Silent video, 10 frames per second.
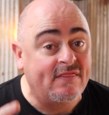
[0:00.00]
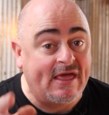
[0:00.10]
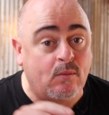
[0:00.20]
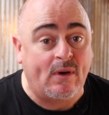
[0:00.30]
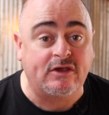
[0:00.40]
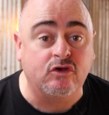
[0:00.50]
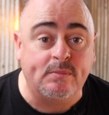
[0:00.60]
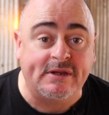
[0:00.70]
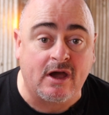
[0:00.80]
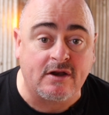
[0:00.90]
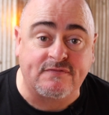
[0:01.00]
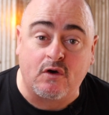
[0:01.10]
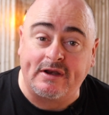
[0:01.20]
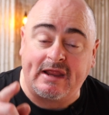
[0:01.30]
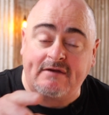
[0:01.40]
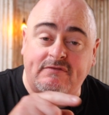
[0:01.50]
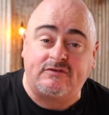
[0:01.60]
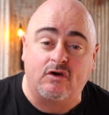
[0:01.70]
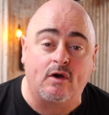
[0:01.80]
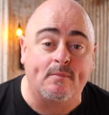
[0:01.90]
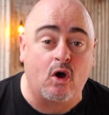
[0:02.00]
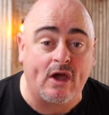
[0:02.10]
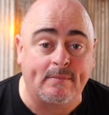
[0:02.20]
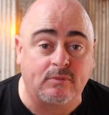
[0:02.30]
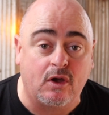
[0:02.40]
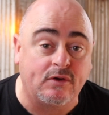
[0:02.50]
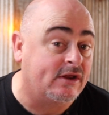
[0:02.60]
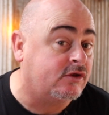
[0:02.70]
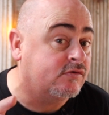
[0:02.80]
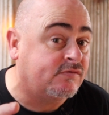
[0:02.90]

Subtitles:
That way you'll be notified every time I upload a new